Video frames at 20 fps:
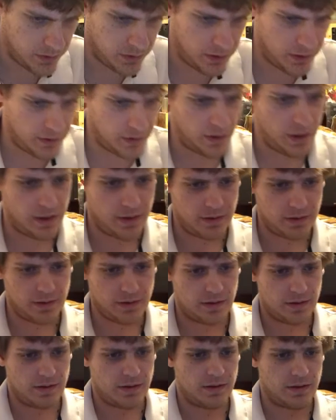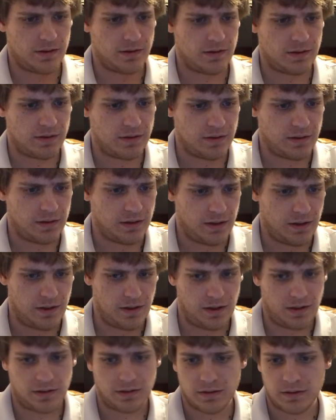And that is
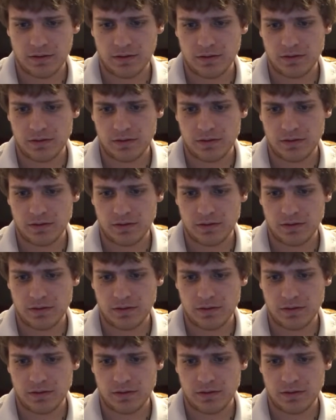it.